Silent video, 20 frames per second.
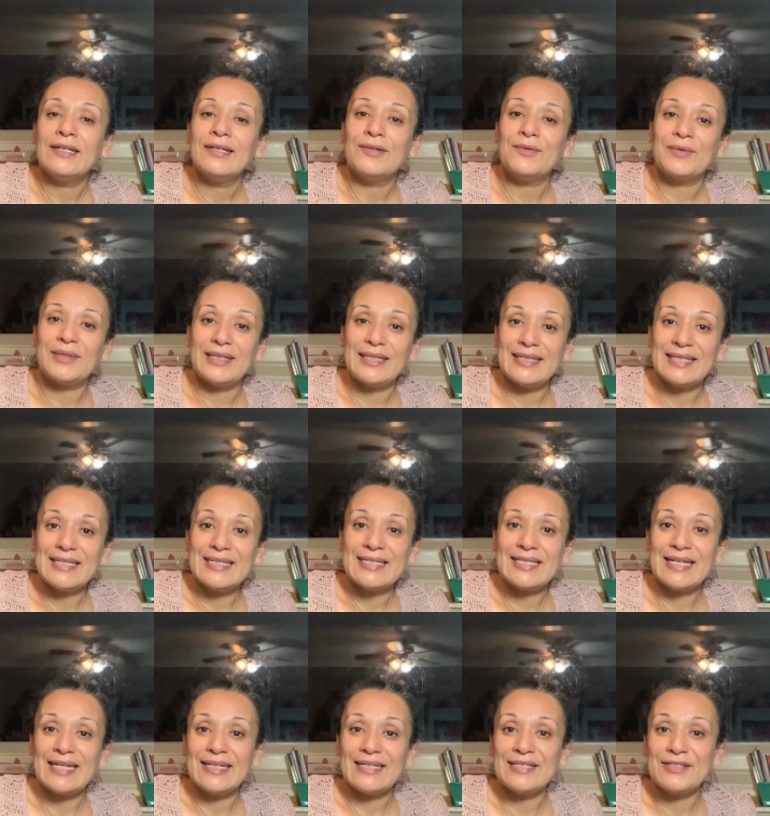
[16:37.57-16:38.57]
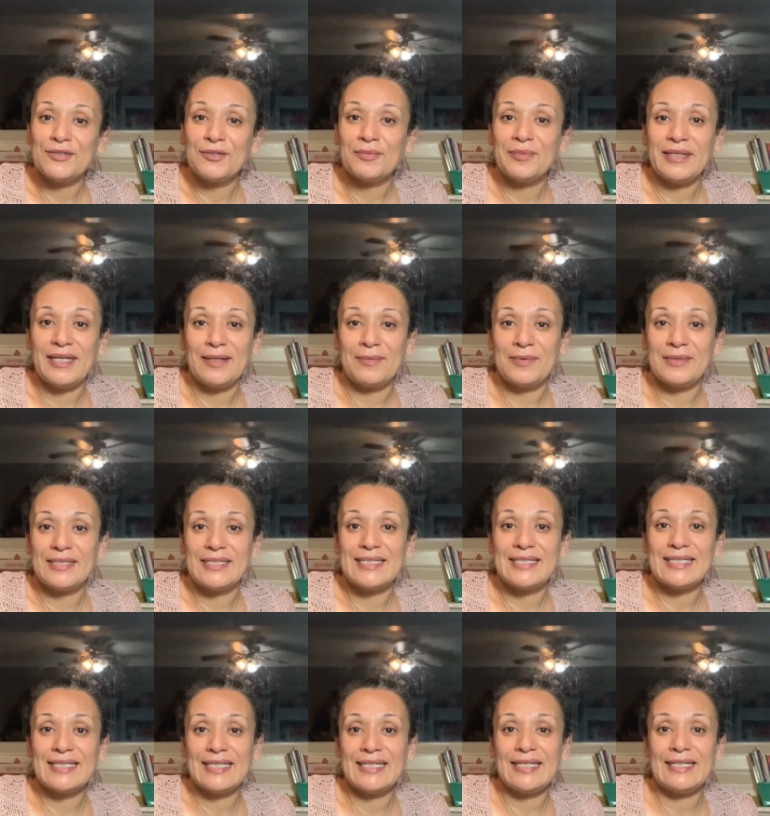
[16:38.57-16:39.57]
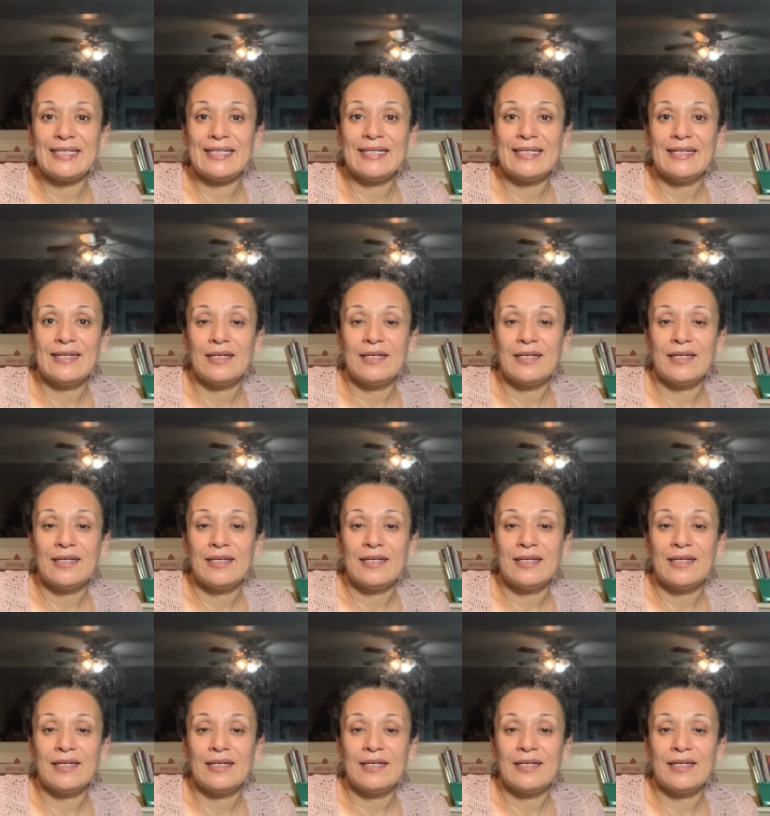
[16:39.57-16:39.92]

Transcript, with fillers: one of these days, you'll be able to see